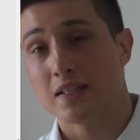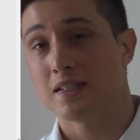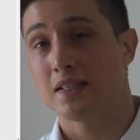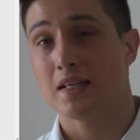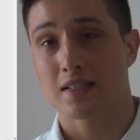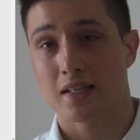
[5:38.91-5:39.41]

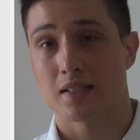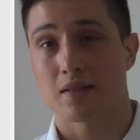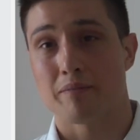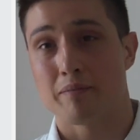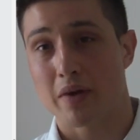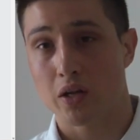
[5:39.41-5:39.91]

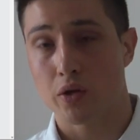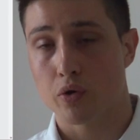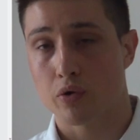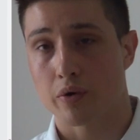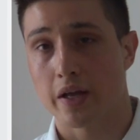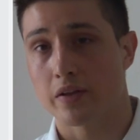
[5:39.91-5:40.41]

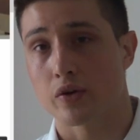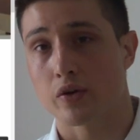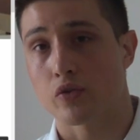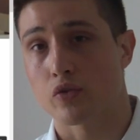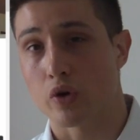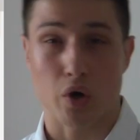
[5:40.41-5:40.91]

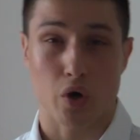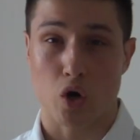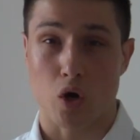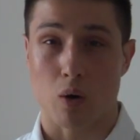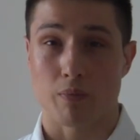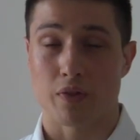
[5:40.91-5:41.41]

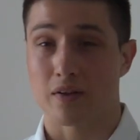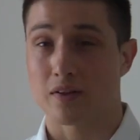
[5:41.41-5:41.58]
cssmenucreator.com.